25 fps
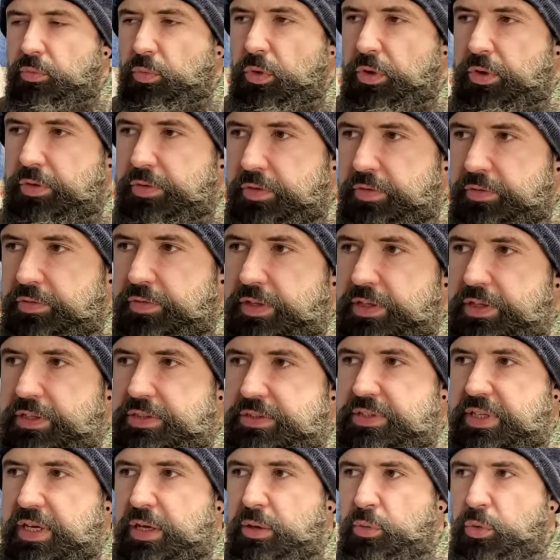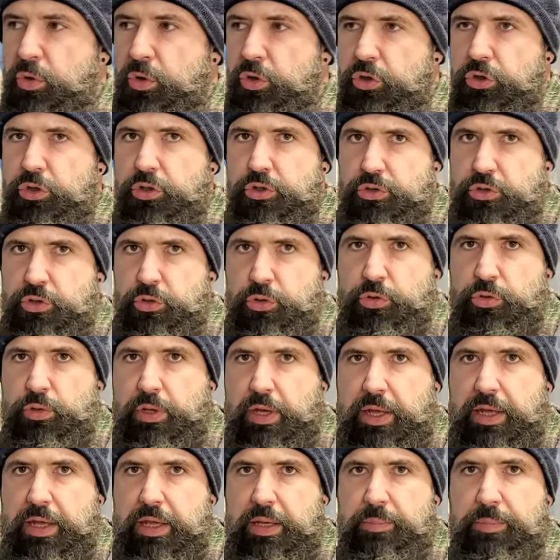one of these that will hook to
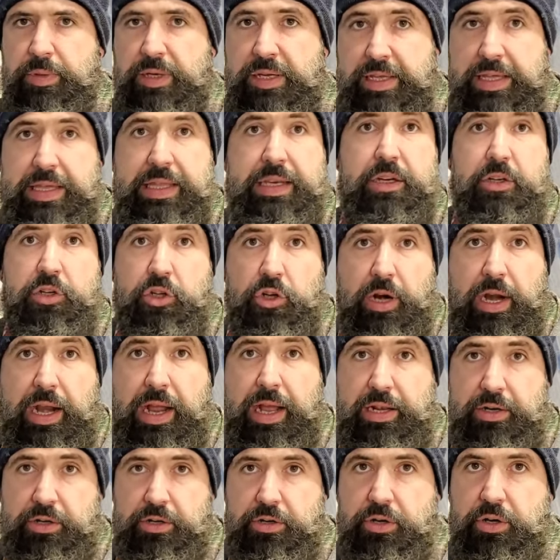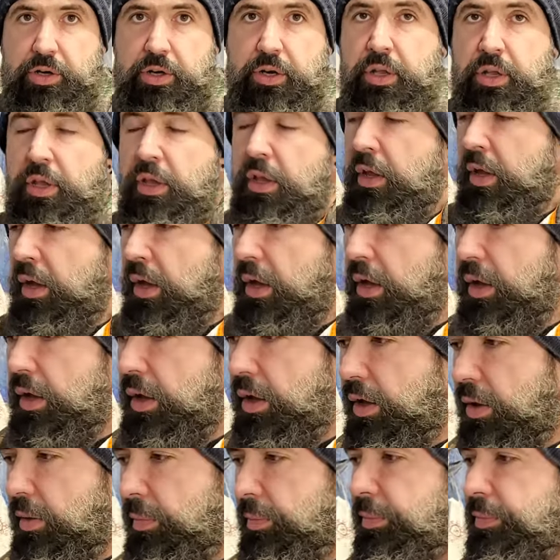a Makita grinder.
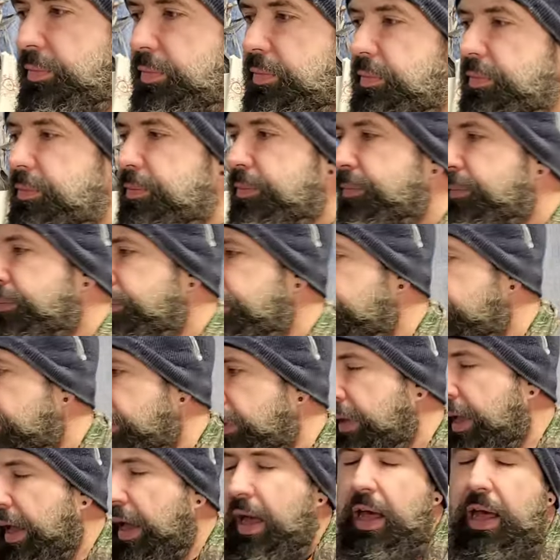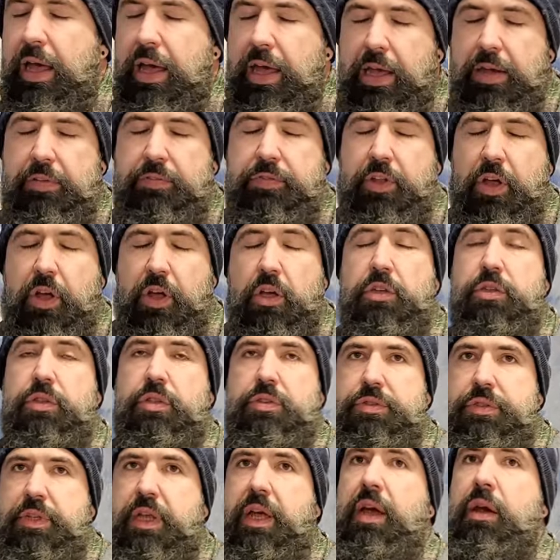Um, I have not
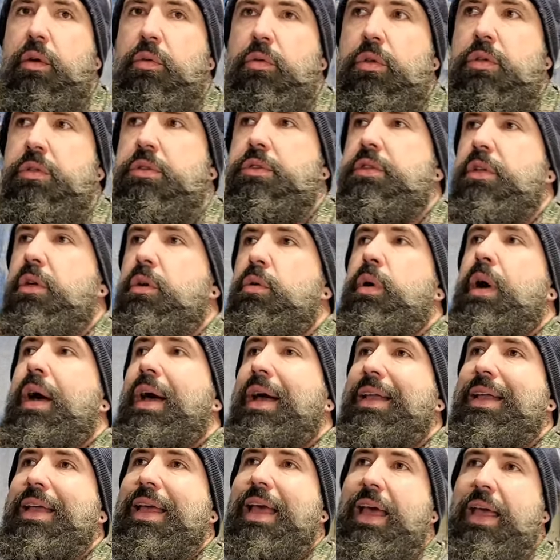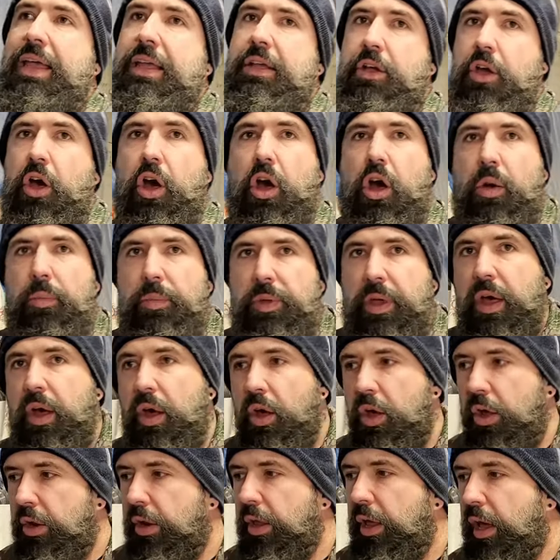used that one, so I can't comment
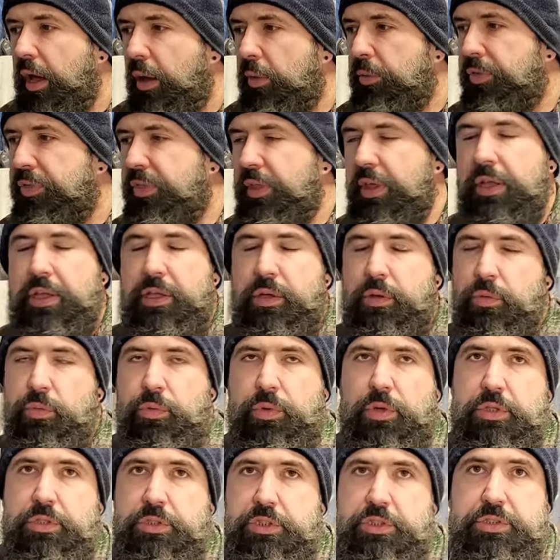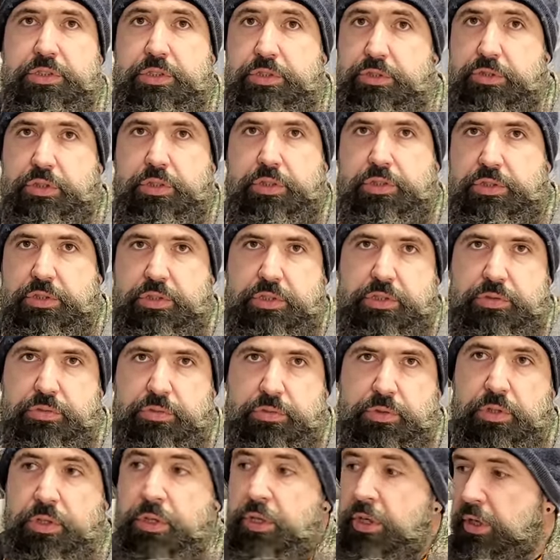on it. I would think it worked just as good as this
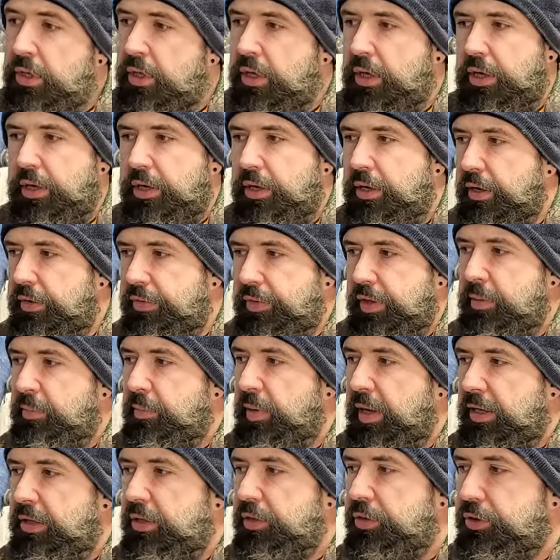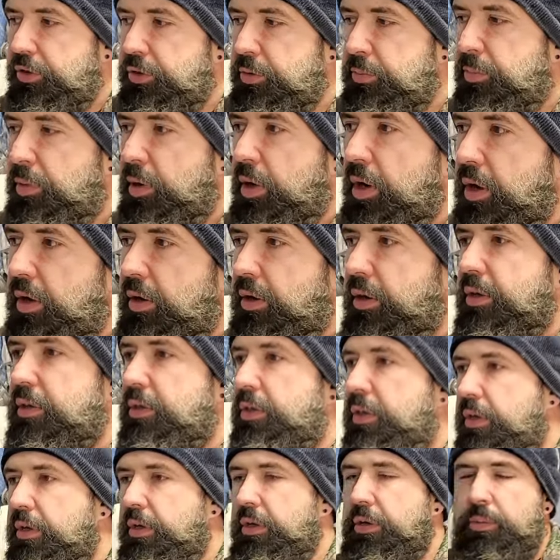one. Uh, they make a good product.
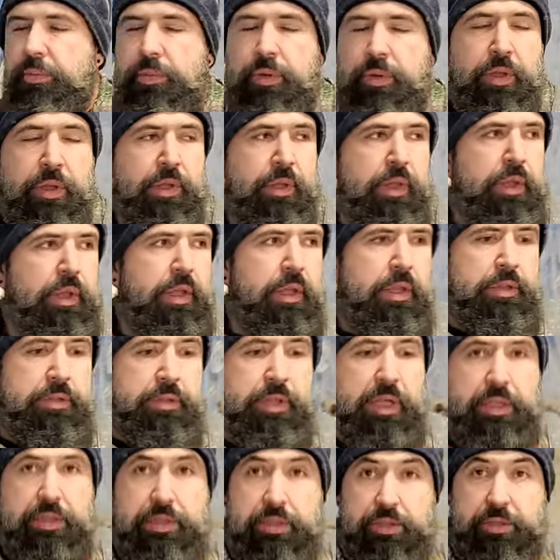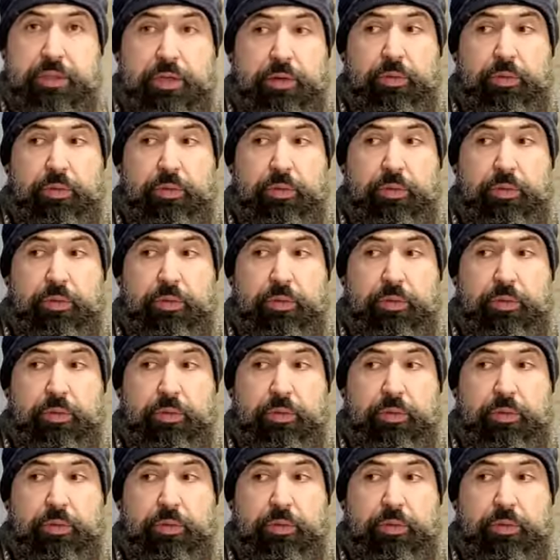Um, and, and,